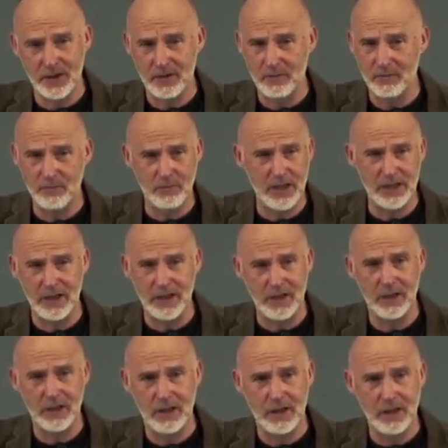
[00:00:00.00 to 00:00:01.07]
many
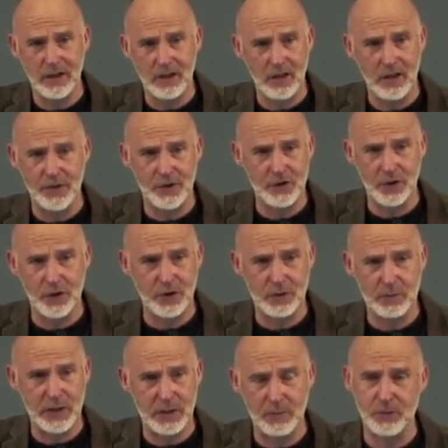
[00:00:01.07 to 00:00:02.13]
of the Jewish
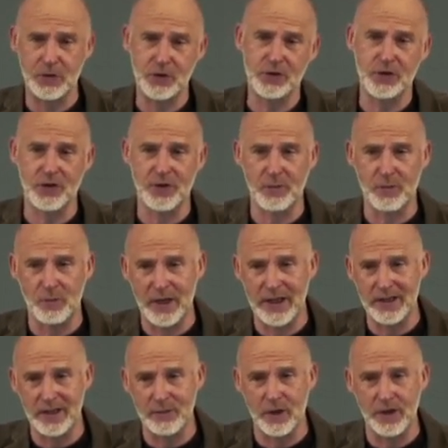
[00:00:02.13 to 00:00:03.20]
people, just took them away,
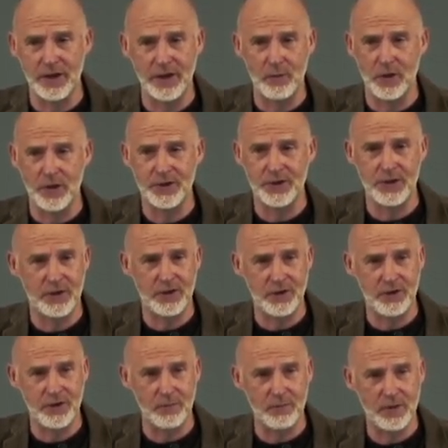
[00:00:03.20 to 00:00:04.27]
did what they wanted
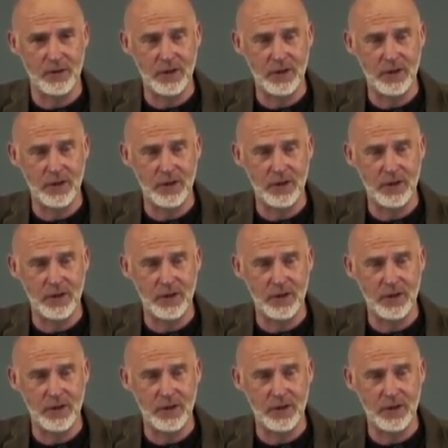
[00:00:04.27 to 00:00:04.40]
to them.